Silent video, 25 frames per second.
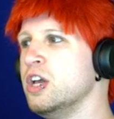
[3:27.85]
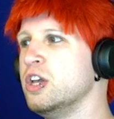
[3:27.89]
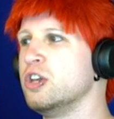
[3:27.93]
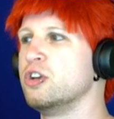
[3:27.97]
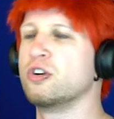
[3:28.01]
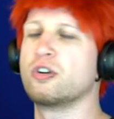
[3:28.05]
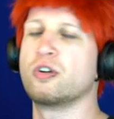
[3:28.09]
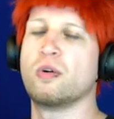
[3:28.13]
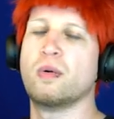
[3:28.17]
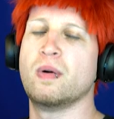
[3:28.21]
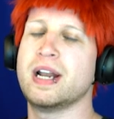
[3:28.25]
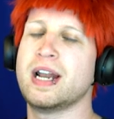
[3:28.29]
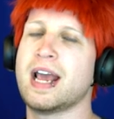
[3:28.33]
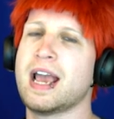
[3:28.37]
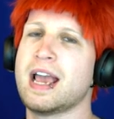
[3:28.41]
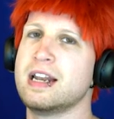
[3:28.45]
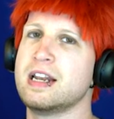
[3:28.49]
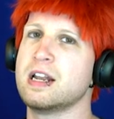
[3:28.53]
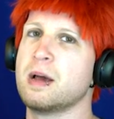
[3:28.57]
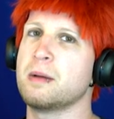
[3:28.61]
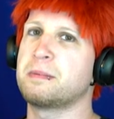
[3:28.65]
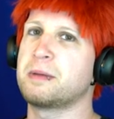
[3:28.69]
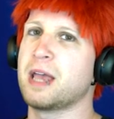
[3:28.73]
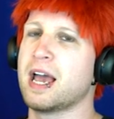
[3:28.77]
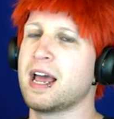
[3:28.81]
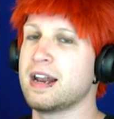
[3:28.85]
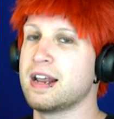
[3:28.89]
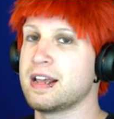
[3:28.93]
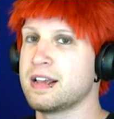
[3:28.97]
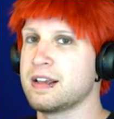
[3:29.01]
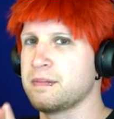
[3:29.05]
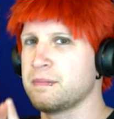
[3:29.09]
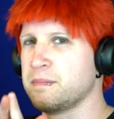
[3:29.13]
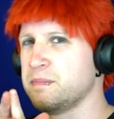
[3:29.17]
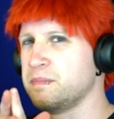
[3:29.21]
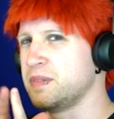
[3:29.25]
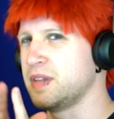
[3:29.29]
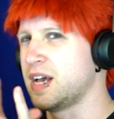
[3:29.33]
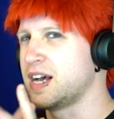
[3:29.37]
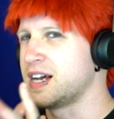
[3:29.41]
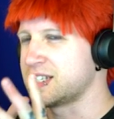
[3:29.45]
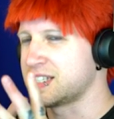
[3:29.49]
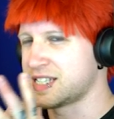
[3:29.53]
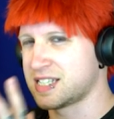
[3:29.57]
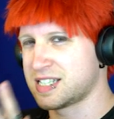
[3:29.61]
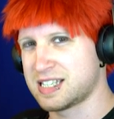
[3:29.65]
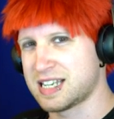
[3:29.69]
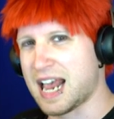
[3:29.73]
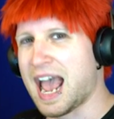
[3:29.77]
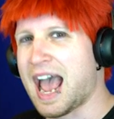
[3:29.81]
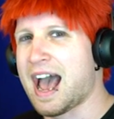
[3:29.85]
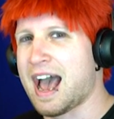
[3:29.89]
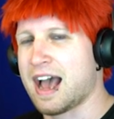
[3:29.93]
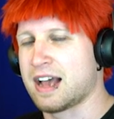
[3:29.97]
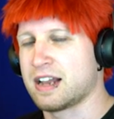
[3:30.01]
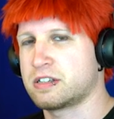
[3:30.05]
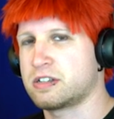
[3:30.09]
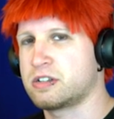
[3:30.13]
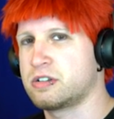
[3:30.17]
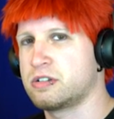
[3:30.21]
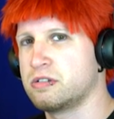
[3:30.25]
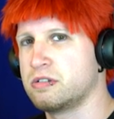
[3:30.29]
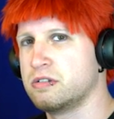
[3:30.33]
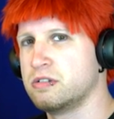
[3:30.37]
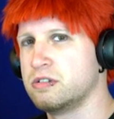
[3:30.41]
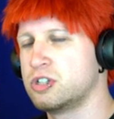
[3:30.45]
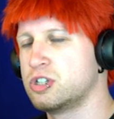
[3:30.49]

You're going to end up getting a stat.